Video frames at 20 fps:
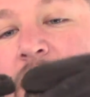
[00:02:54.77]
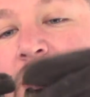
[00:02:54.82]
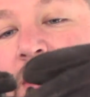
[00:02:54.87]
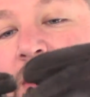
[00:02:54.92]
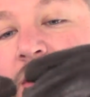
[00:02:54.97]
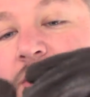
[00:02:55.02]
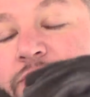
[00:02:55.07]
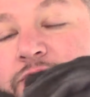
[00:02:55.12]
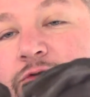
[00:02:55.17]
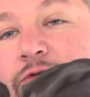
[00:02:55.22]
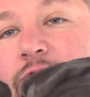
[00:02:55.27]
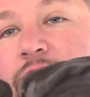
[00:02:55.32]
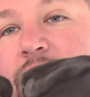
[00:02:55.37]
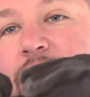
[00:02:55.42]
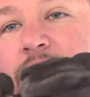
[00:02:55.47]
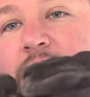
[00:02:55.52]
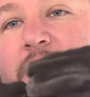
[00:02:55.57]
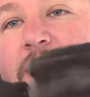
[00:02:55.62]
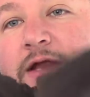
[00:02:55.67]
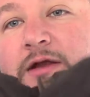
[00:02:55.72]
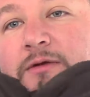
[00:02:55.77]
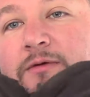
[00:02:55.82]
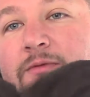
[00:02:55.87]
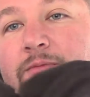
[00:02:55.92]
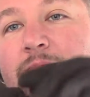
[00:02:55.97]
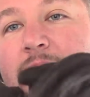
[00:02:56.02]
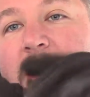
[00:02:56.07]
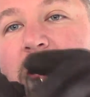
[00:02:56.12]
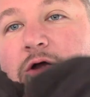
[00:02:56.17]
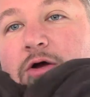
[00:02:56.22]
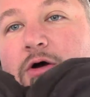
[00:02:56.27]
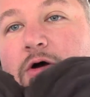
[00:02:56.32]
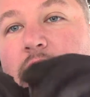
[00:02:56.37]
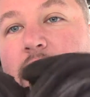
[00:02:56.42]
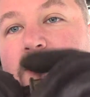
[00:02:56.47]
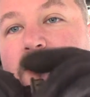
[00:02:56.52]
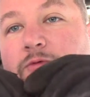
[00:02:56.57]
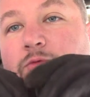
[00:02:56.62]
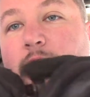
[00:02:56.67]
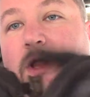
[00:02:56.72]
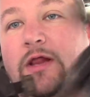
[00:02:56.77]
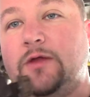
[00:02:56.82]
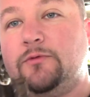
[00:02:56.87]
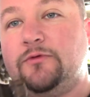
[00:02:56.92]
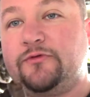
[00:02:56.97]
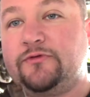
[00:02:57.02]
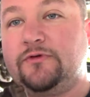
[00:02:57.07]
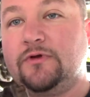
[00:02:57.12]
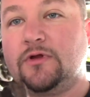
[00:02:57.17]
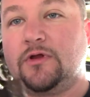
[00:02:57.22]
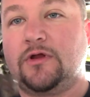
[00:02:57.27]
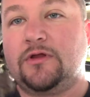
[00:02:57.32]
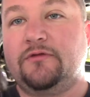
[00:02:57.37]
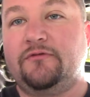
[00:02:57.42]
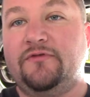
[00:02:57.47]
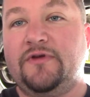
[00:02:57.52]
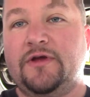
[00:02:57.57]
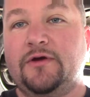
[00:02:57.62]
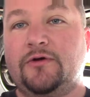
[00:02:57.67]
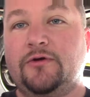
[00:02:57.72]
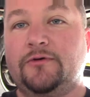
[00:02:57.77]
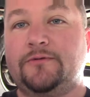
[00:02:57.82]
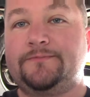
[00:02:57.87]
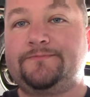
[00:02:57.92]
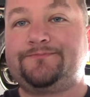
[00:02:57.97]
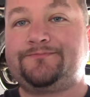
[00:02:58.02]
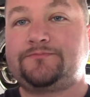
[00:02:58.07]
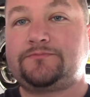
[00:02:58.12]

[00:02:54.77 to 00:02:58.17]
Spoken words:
And I screwed the nut back on while it was still on the vehicle.